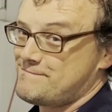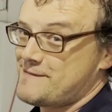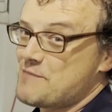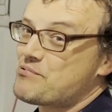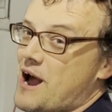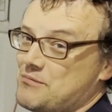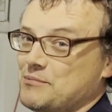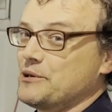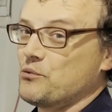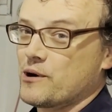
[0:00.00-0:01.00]
They
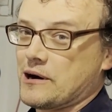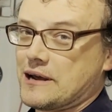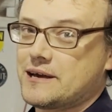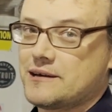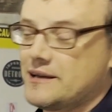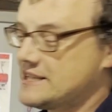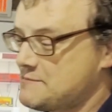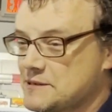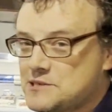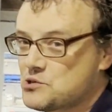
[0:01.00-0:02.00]
probably work. It's
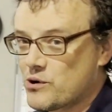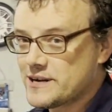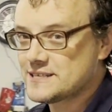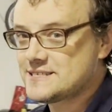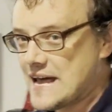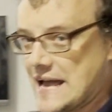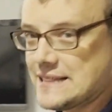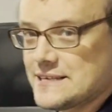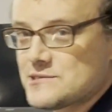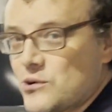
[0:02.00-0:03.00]
been stored inside
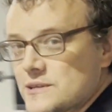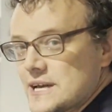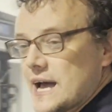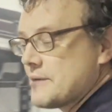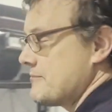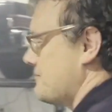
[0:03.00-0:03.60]
this whole time.